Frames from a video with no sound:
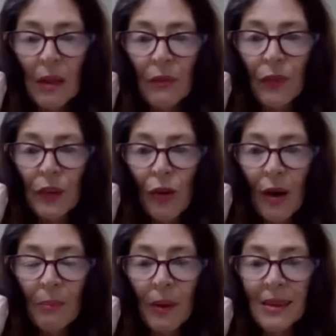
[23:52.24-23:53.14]
for
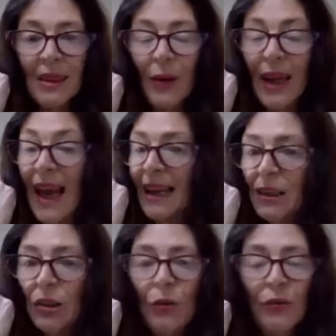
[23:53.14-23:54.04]
Trump, so he
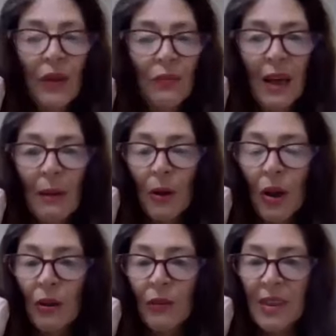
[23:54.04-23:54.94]
had to have given up a
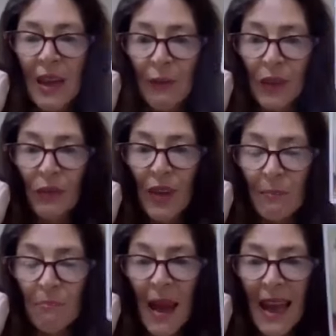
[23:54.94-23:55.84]
lot of stuff. If
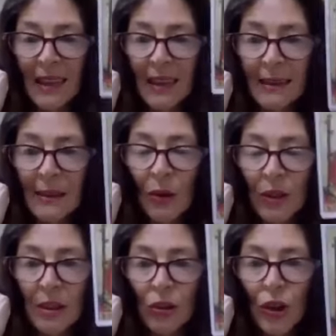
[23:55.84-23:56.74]
that man is not
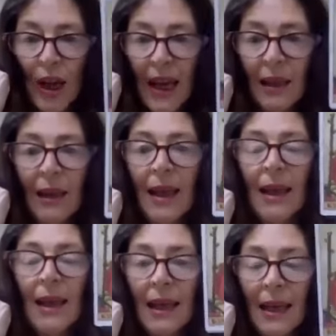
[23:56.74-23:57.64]
in jail,
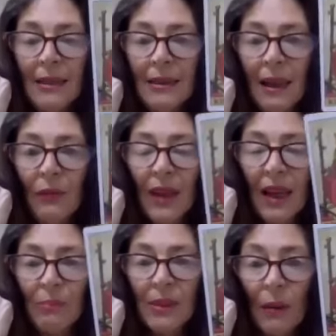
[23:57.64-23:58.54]
he has given
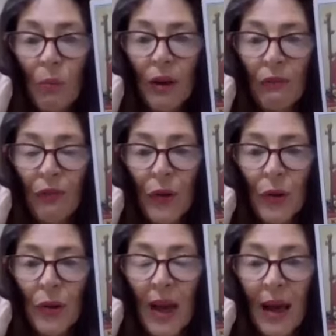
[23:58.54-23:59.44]
up someone
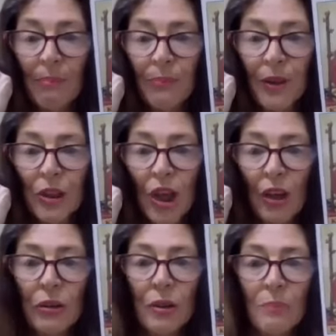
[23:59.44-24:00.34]
further up the
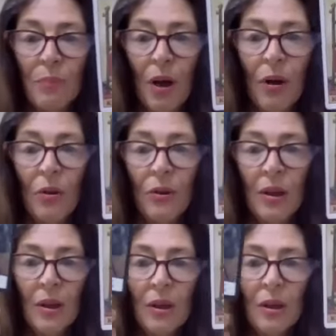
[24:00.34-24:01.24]
totem pole,
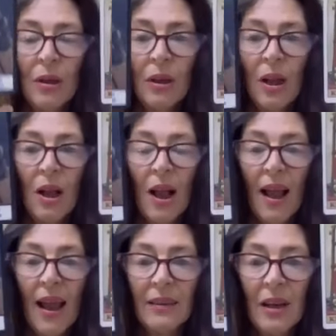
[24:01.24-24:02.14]

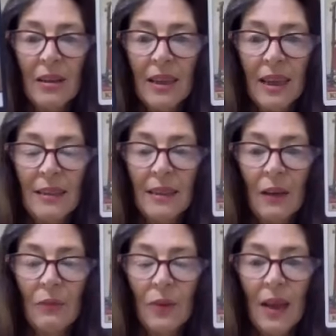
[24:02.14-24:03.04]
and I think he's
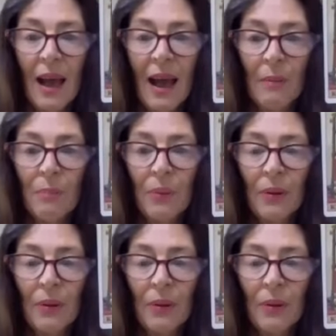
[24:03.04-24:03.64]
given up